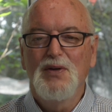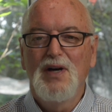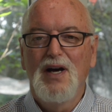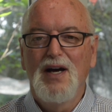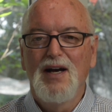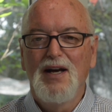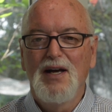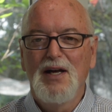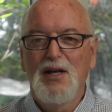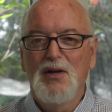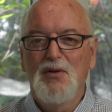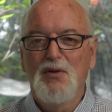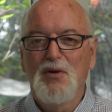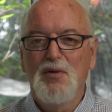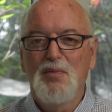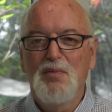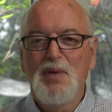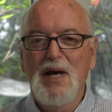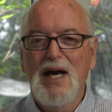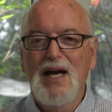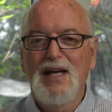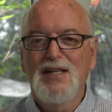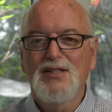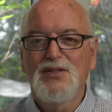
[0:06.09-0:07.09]
uh, interim
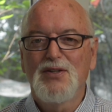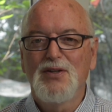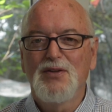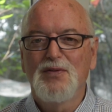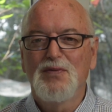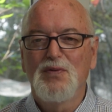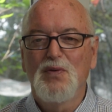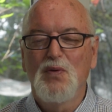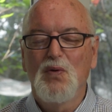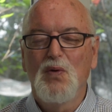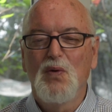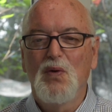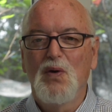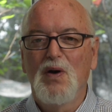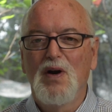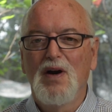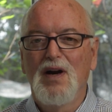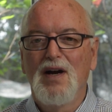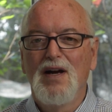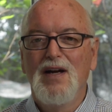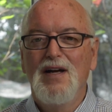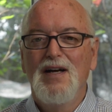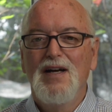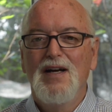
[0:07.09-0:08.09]
pastor for